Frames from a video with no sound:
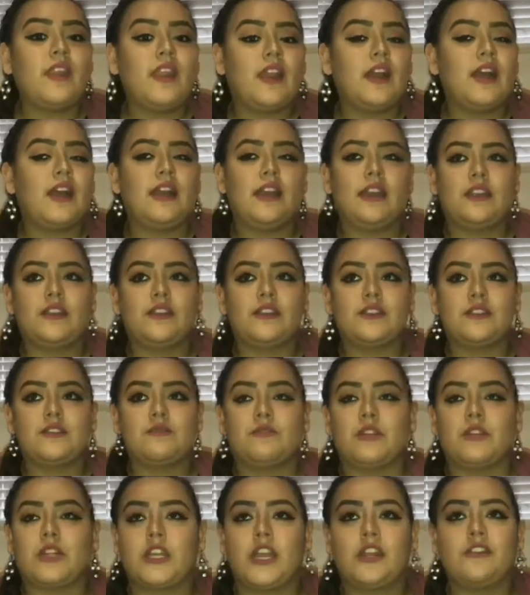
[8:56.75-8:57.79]
I
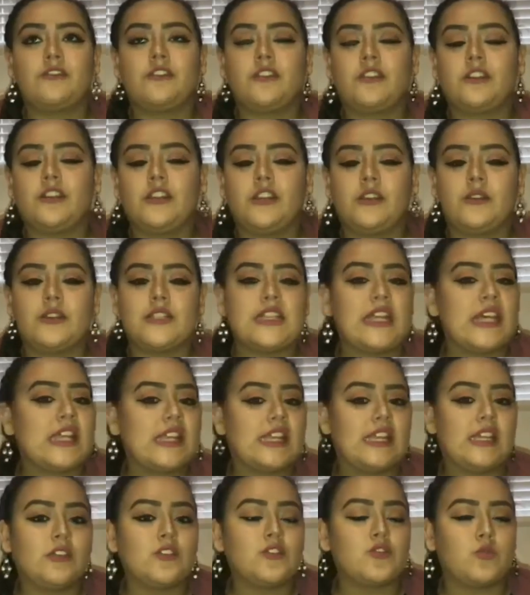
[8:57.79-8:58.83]
recovered. There was
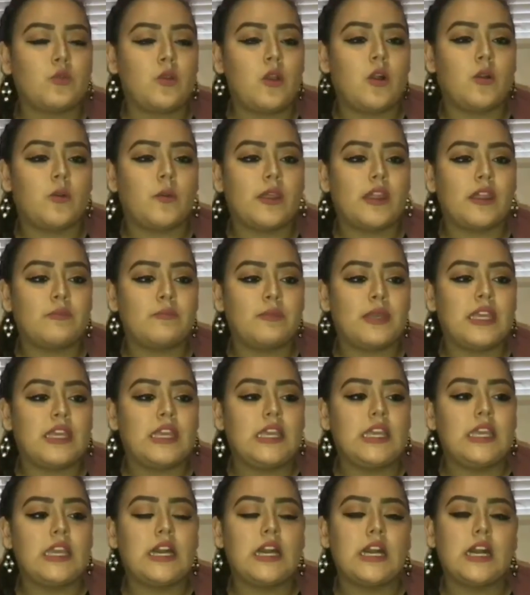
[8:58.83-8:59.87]
nothing else wrong with
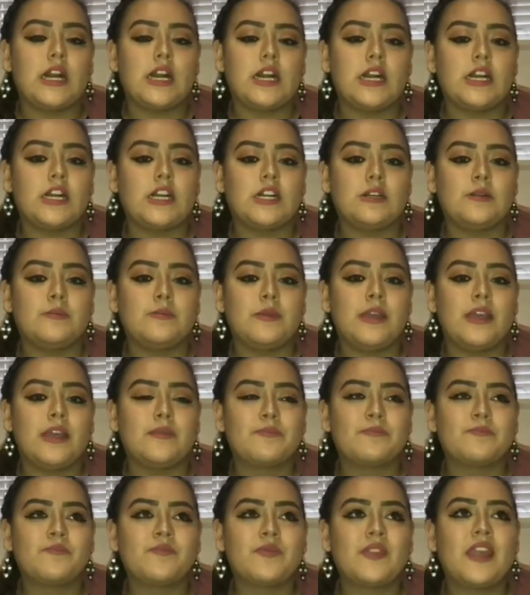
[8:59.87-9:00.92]
me.
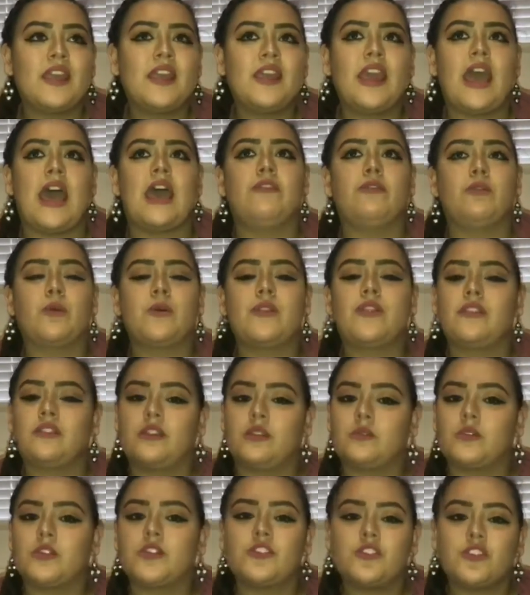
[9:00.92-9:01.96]
Everyone
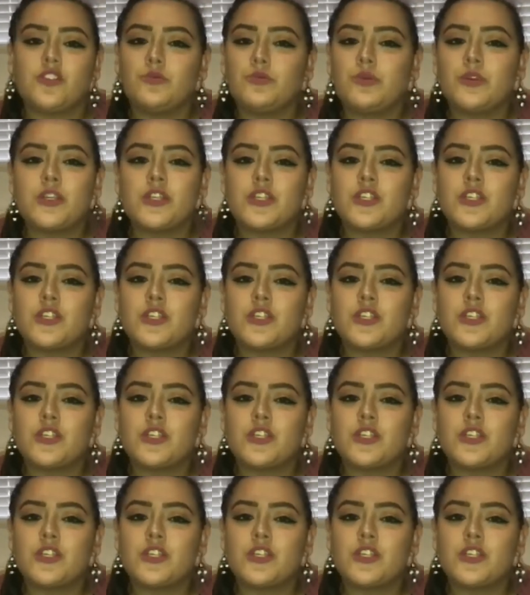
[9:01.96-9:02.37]
there was super